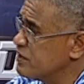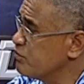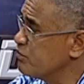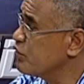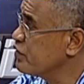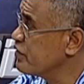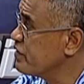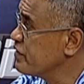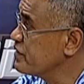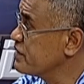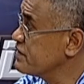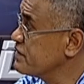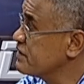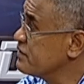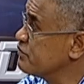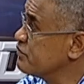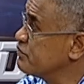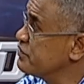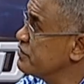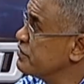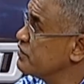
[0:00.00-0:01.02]
important thing
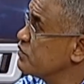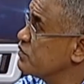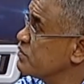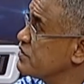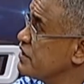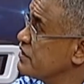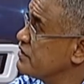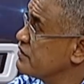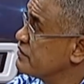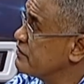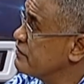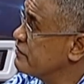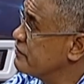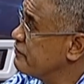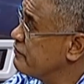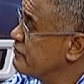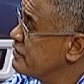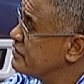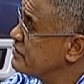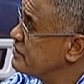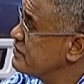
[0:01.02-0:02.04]
is we need to set
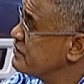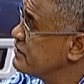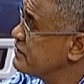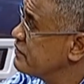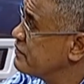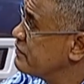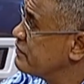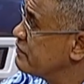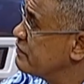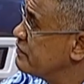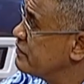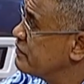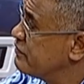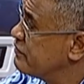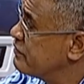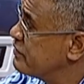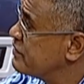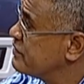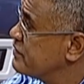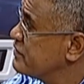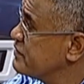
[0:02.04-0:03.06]
that is
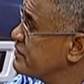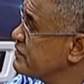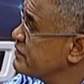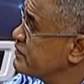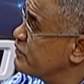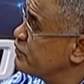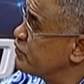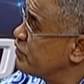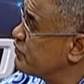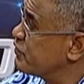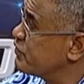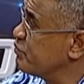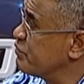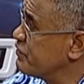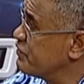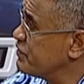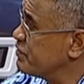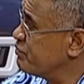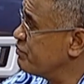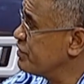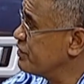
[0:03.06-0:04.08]
that is not from
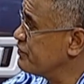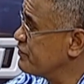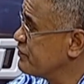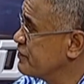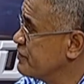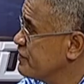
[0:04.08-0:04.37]
FNPF.